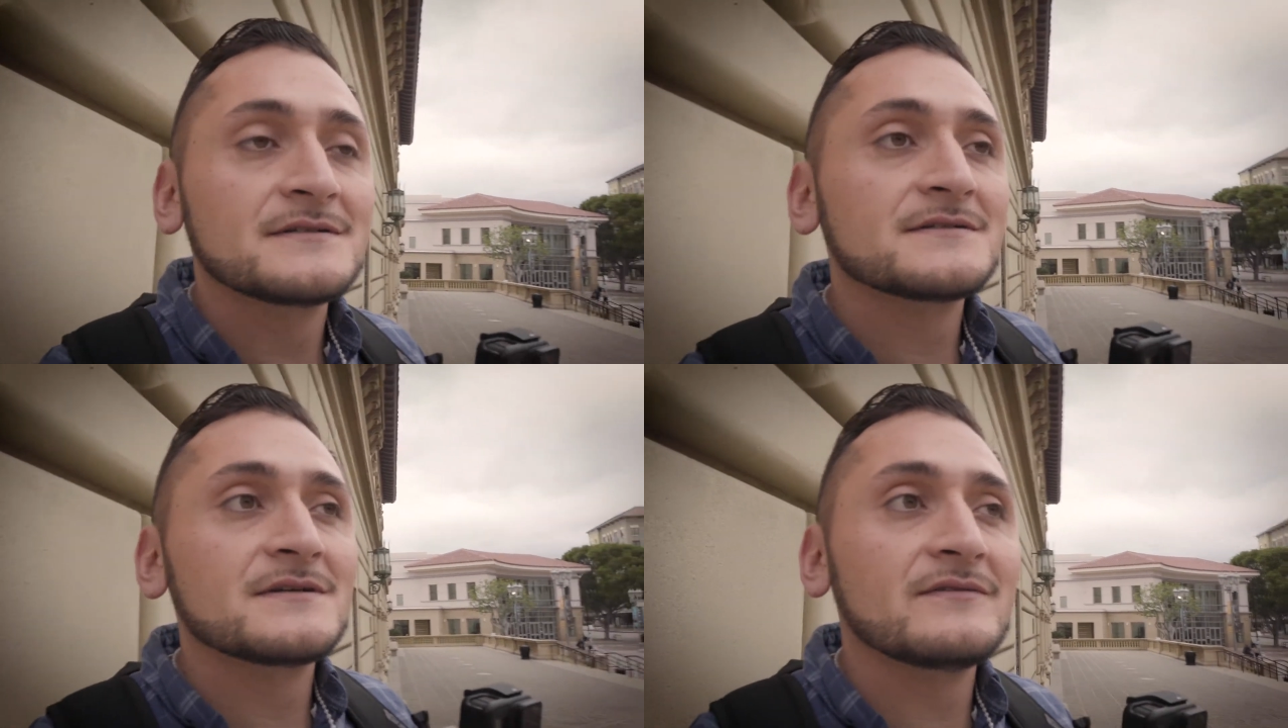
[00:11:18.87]

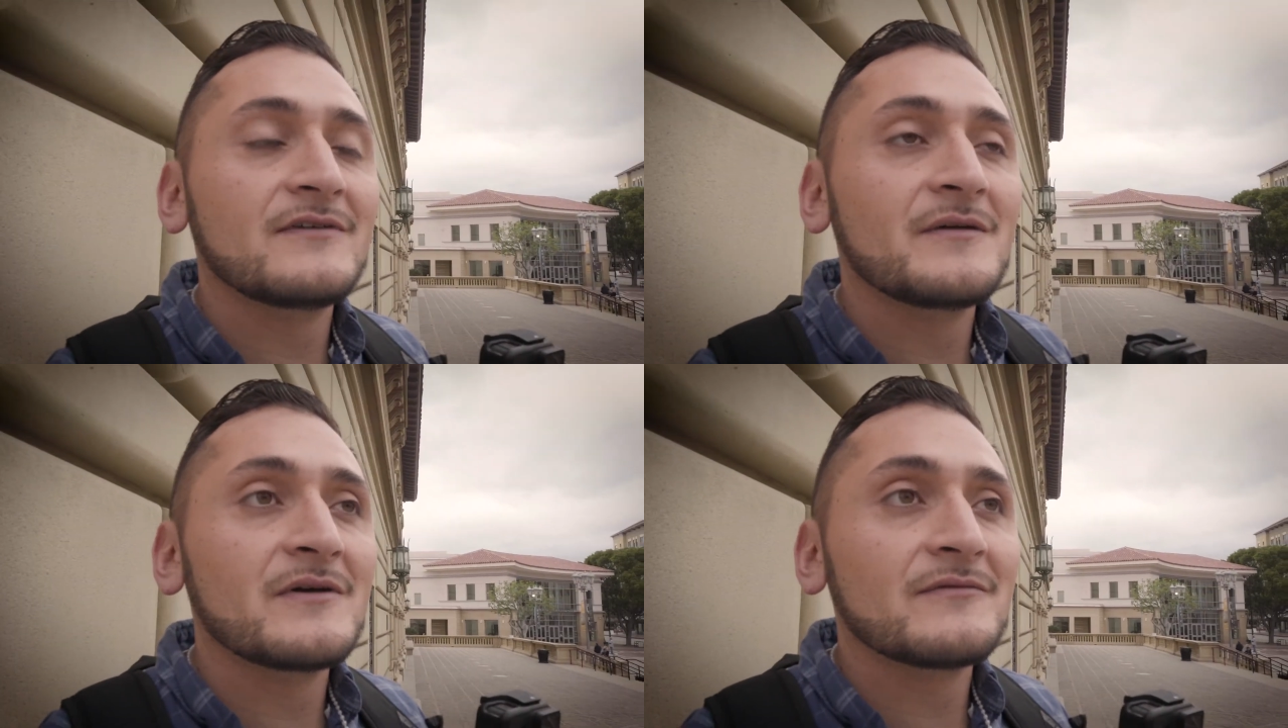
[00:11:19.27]
So if
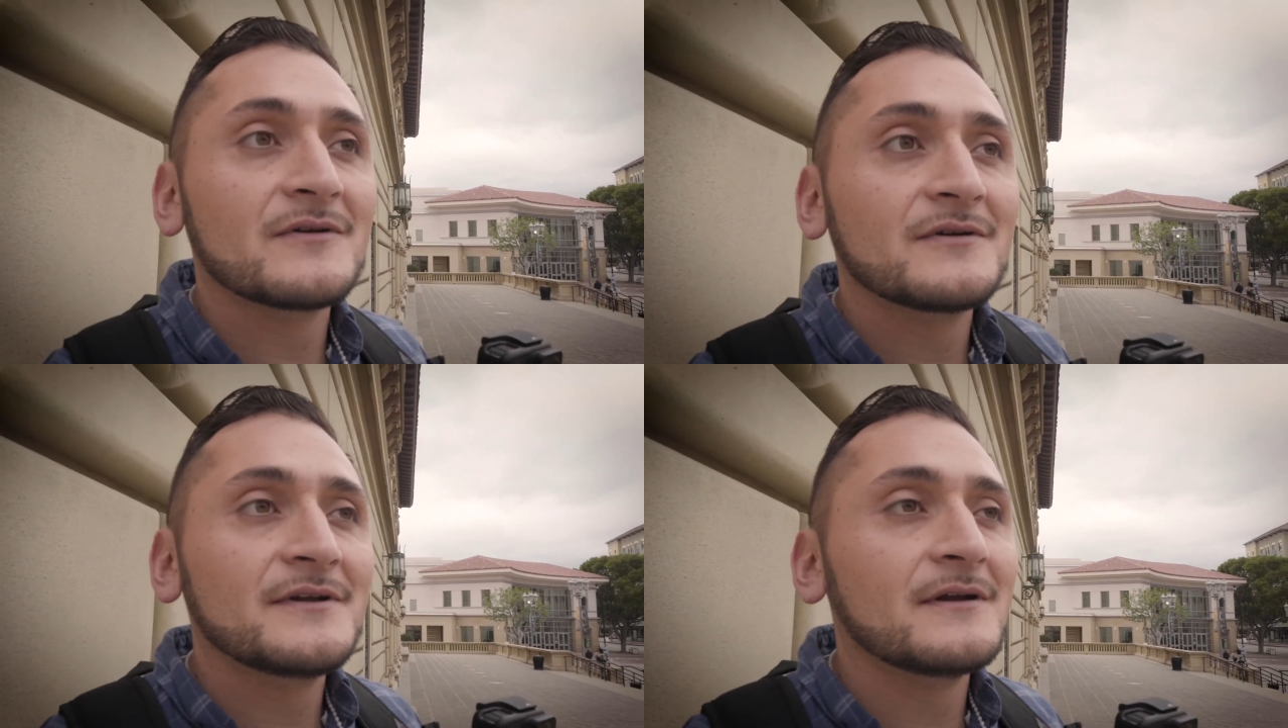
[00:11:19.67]
I'm
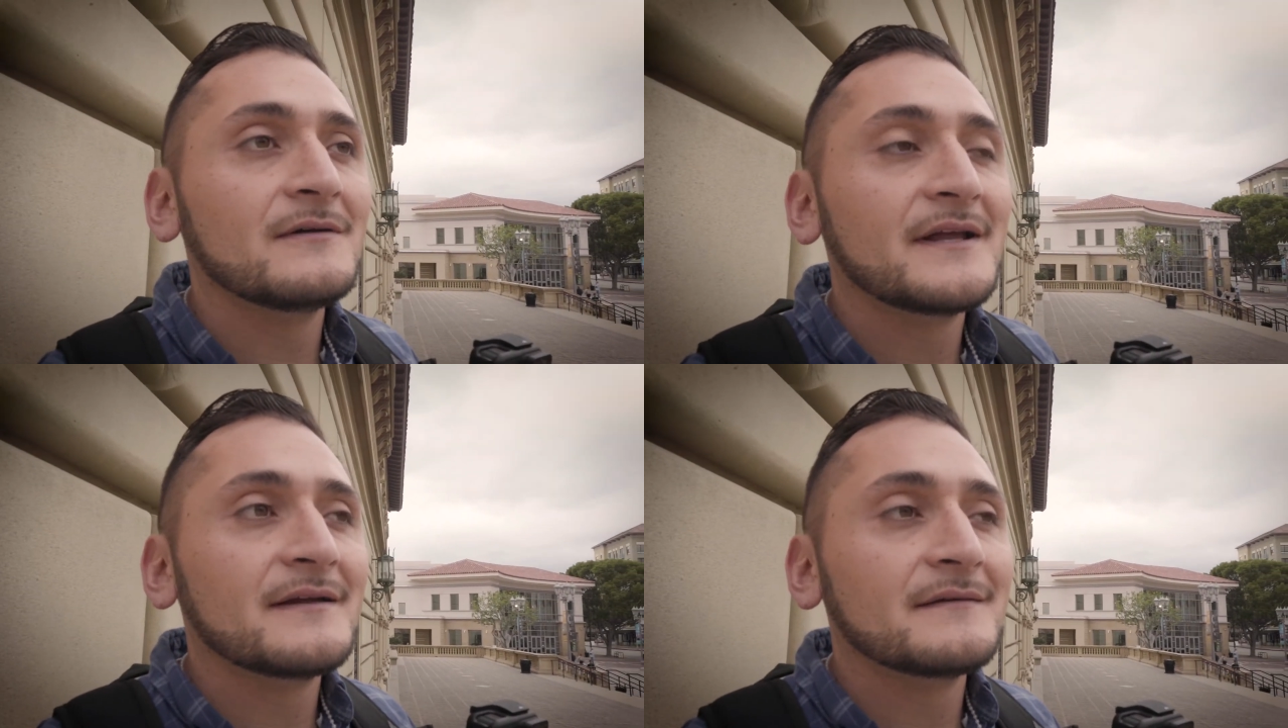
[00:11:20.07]
ever, you
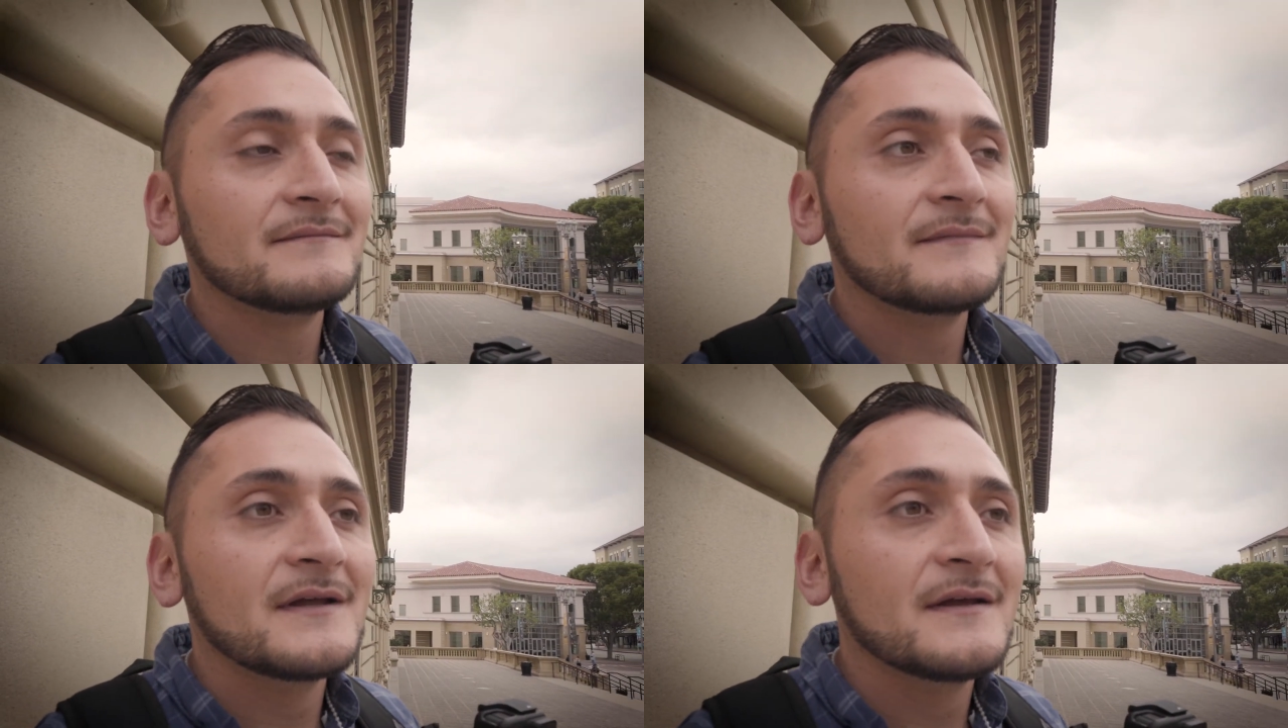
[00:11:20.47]
know, like
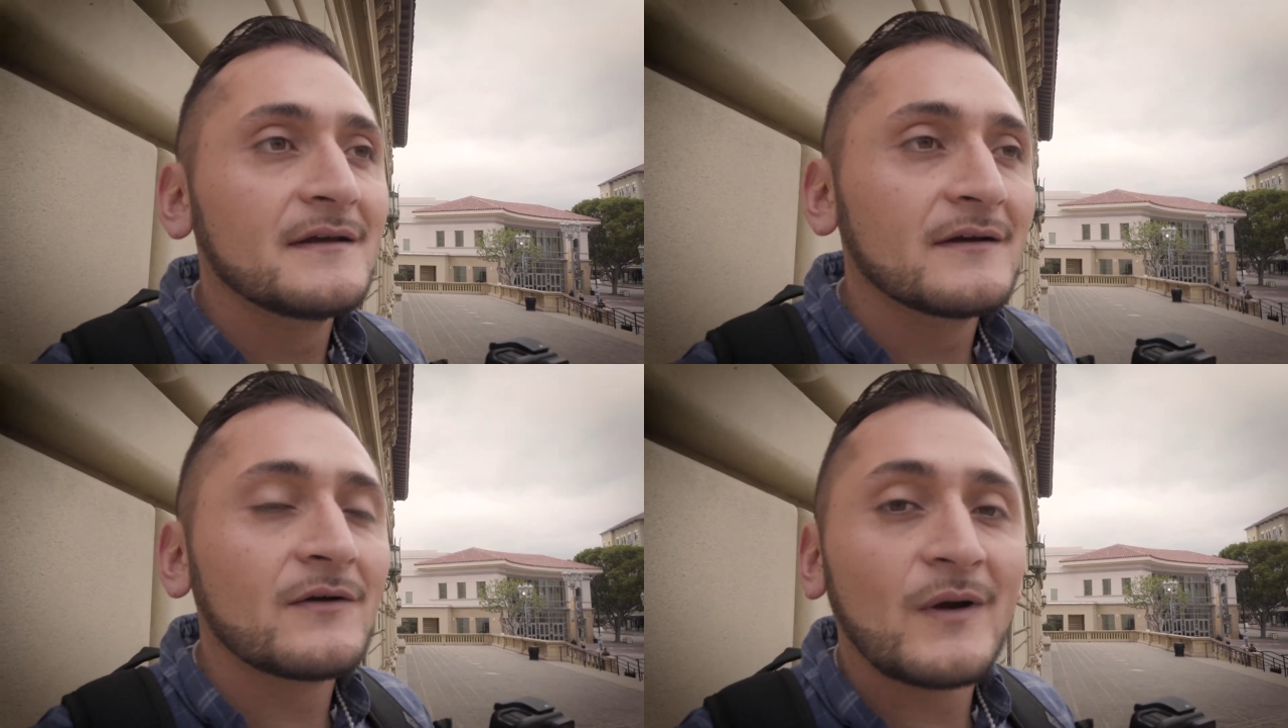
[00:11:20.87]

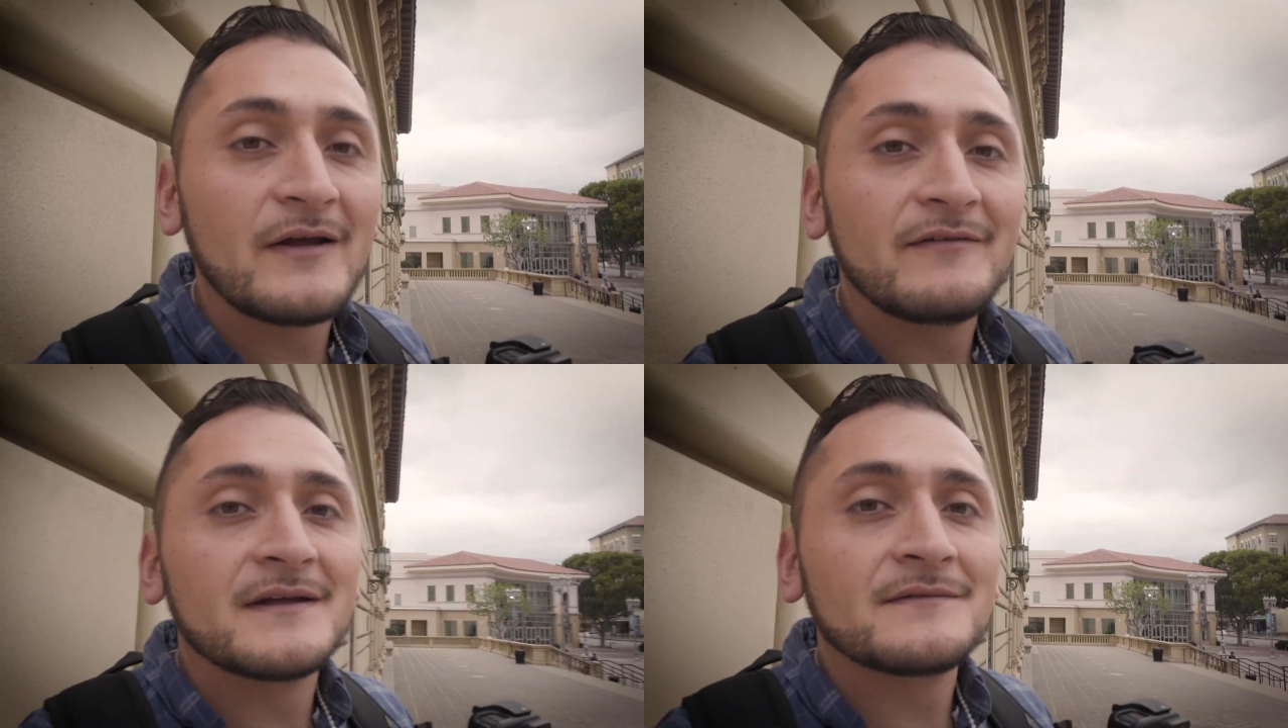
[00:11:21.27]

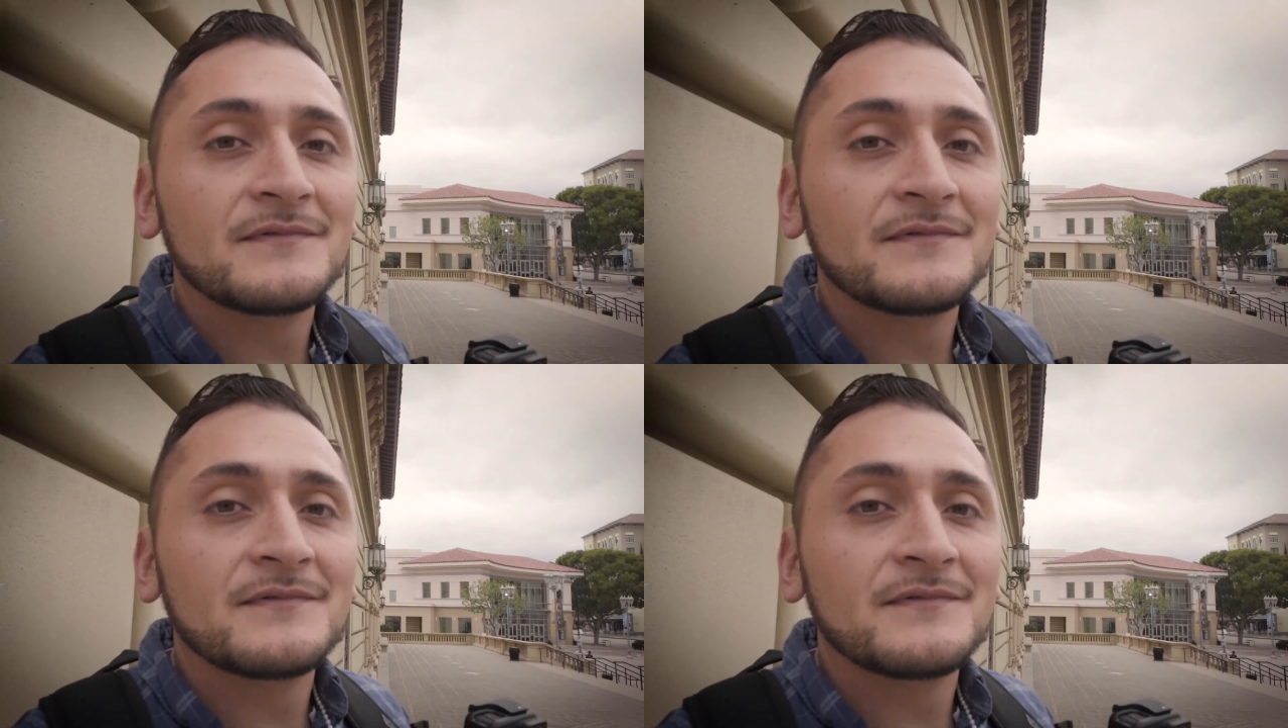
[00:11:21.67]
craving